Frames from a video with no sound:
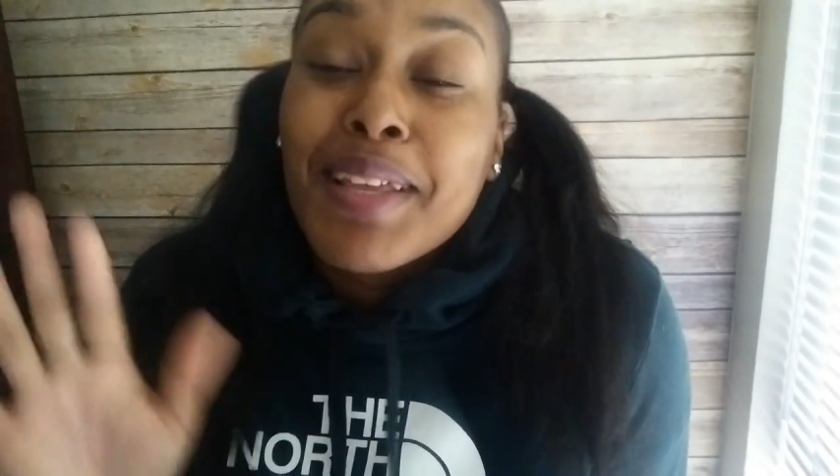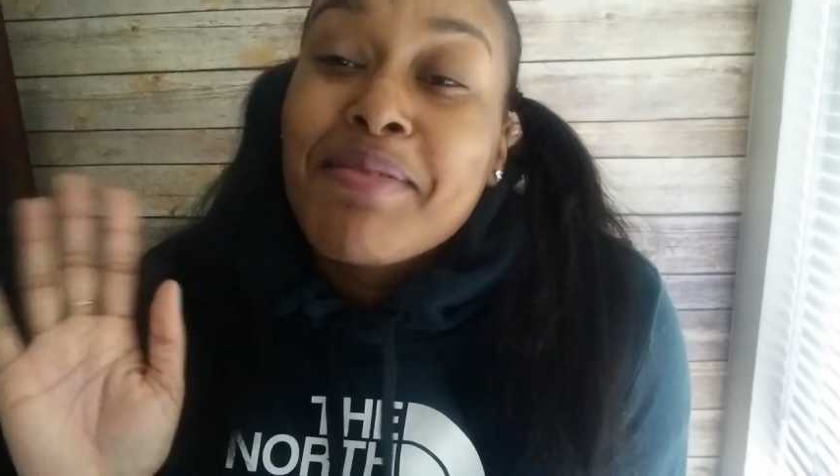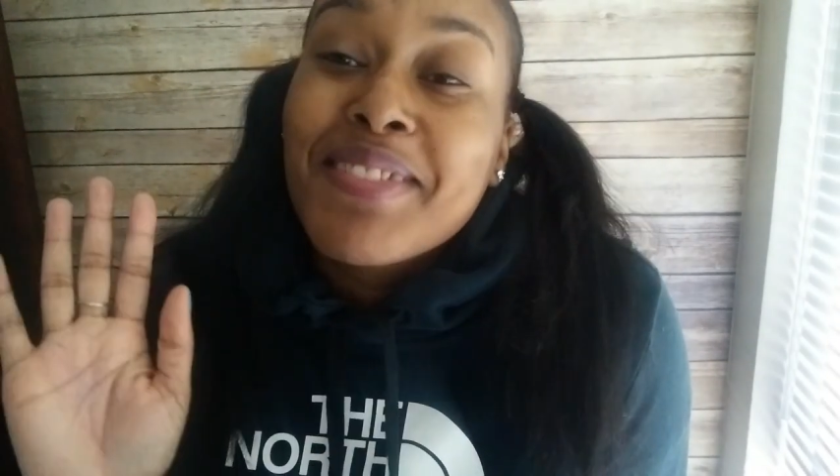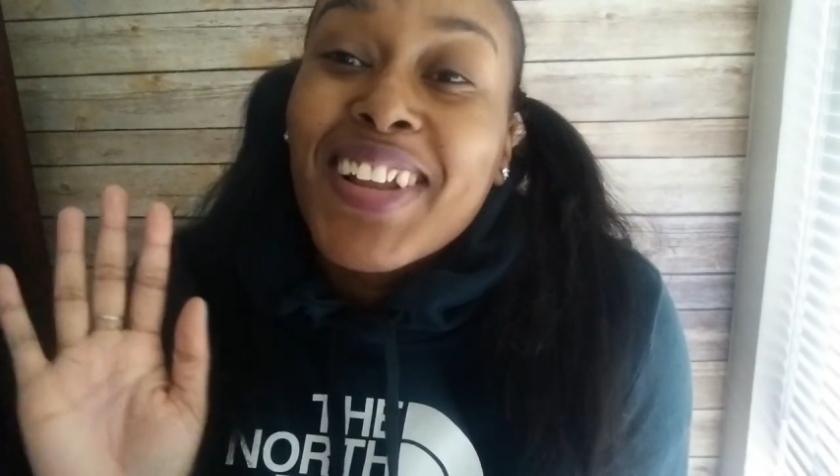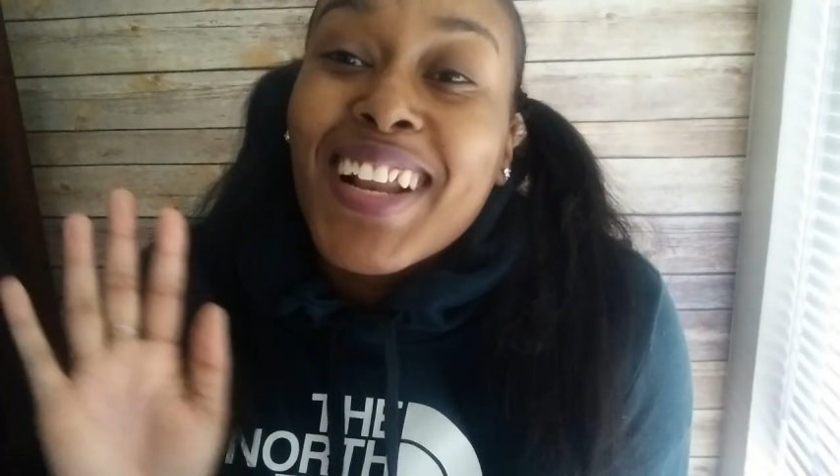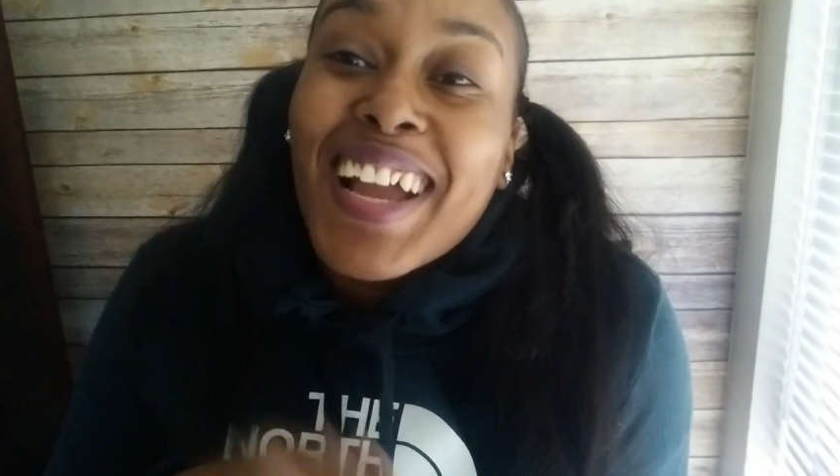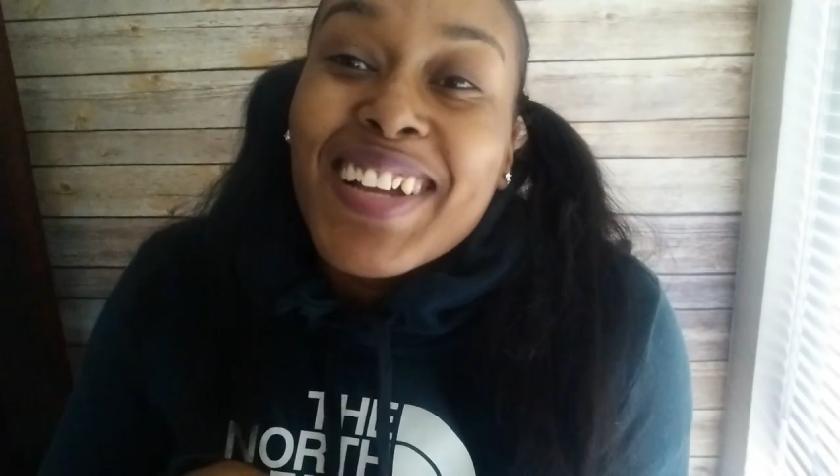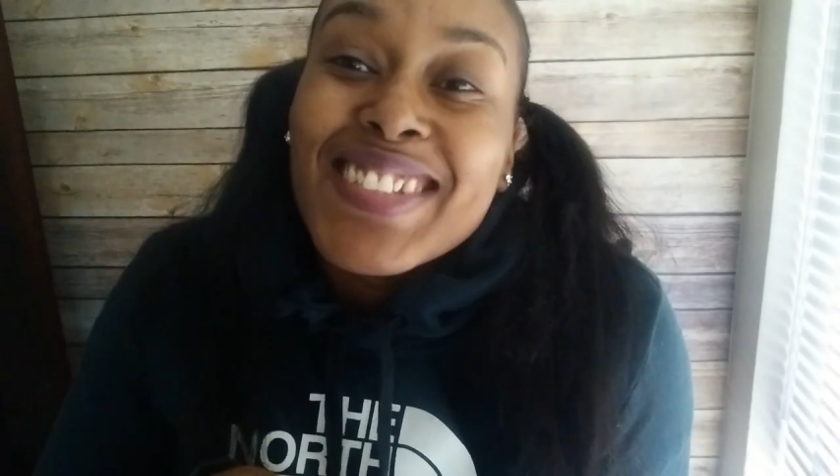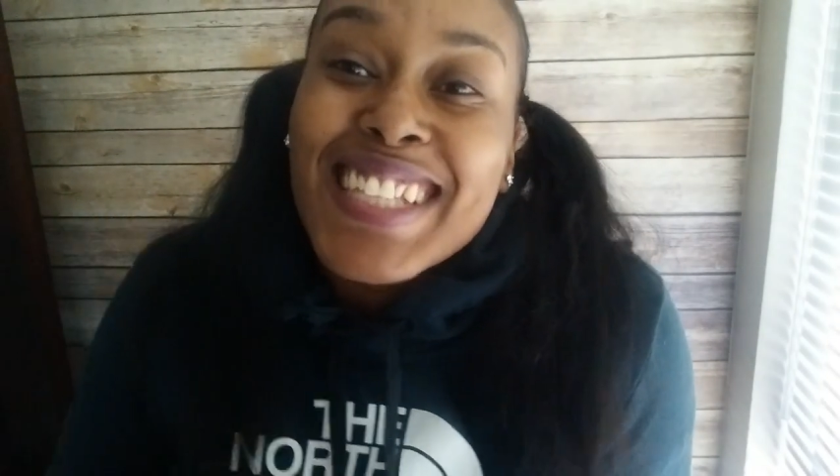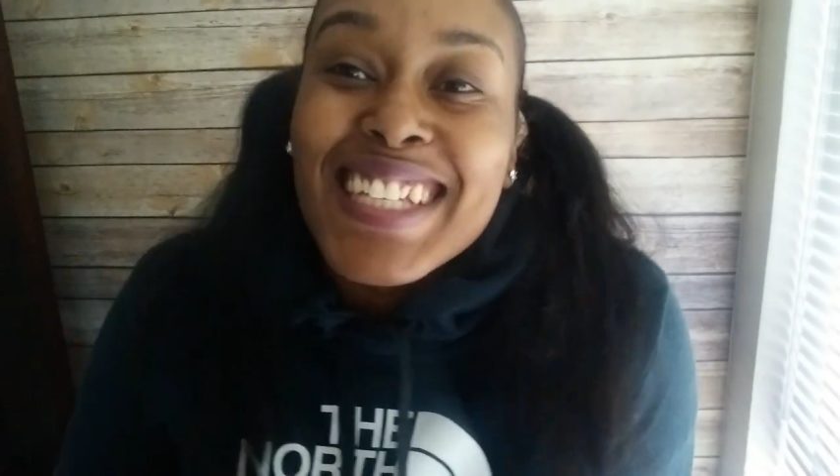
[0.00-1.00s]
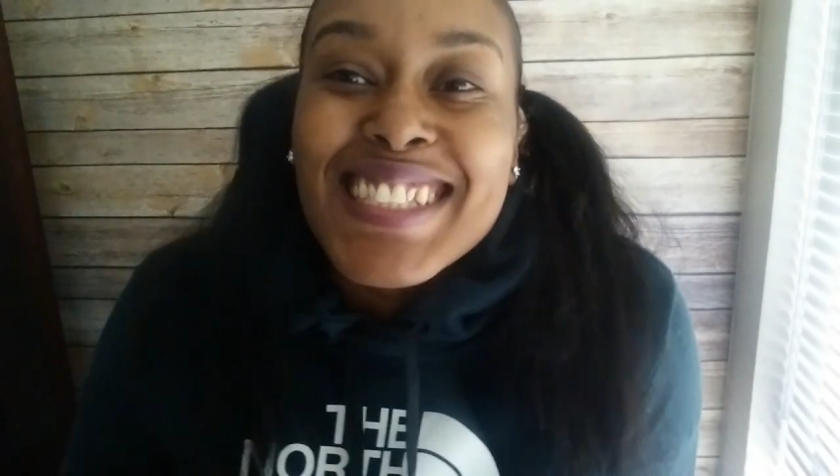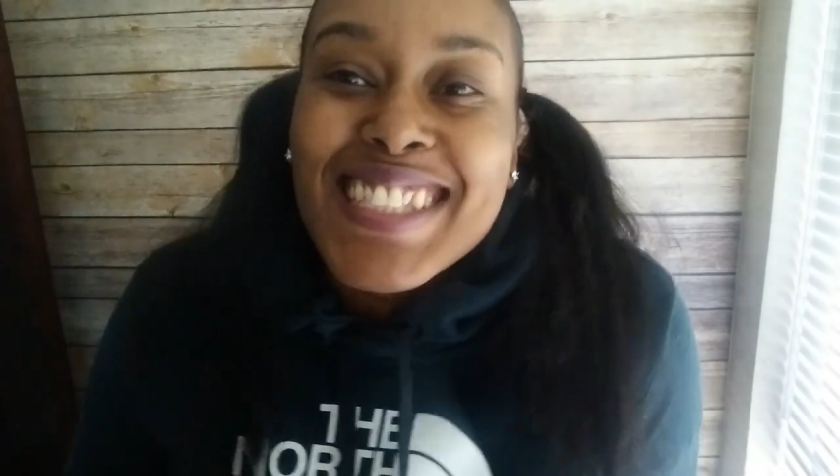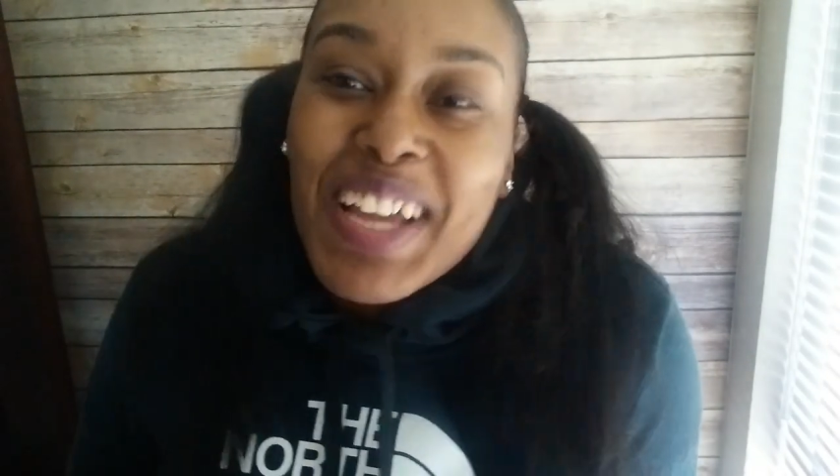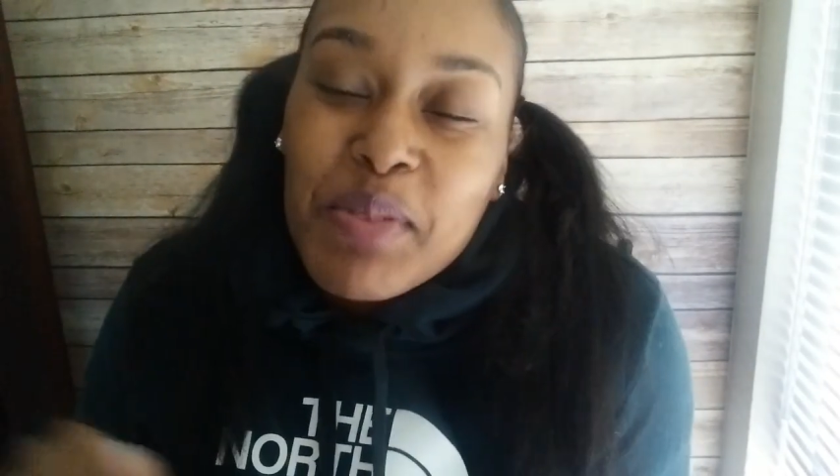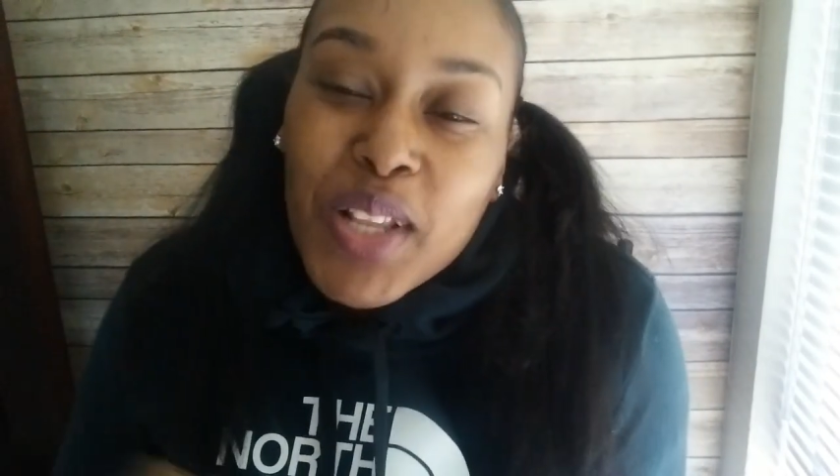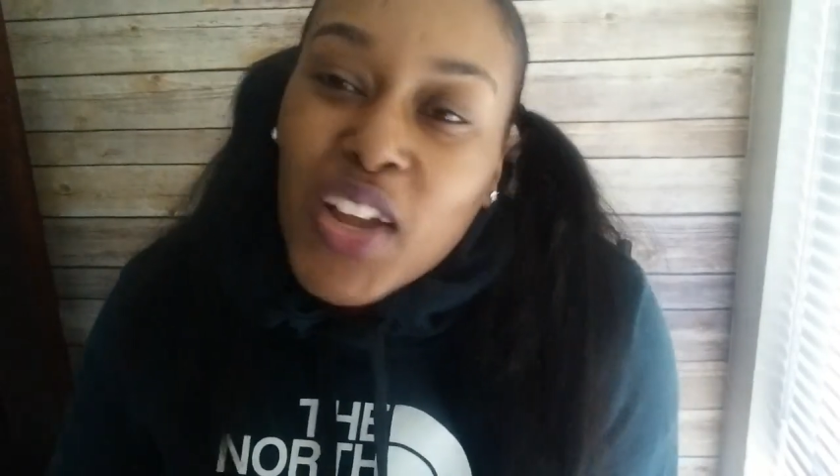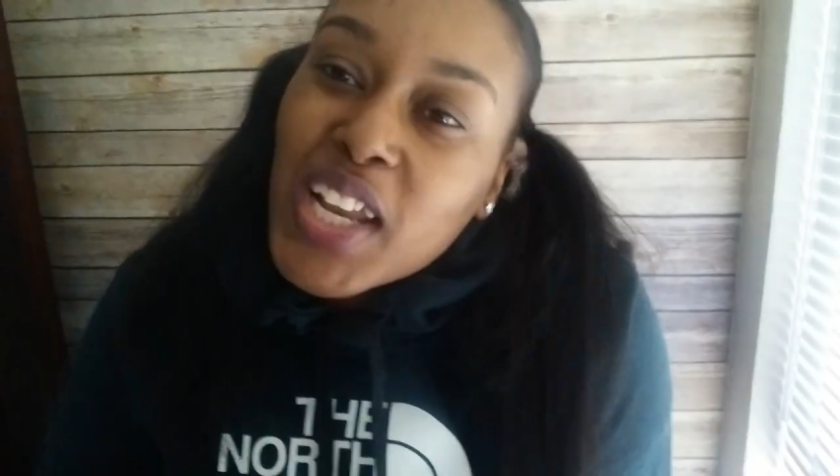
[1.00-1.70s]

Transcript: Let me know in the comment section down below.